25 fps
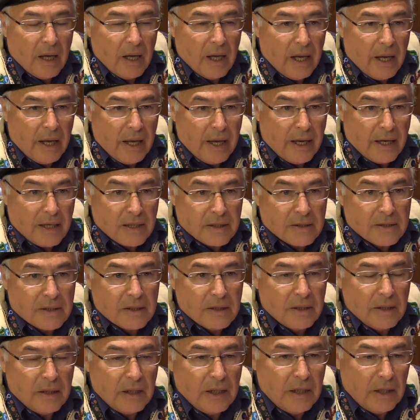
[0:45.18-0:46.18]

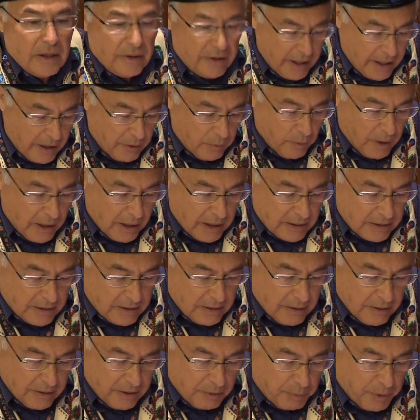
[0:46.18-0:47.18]
as he then
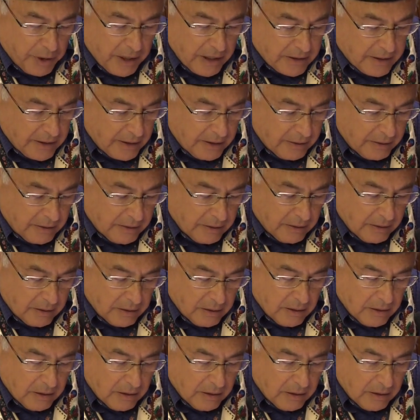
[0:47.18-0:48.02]
was the president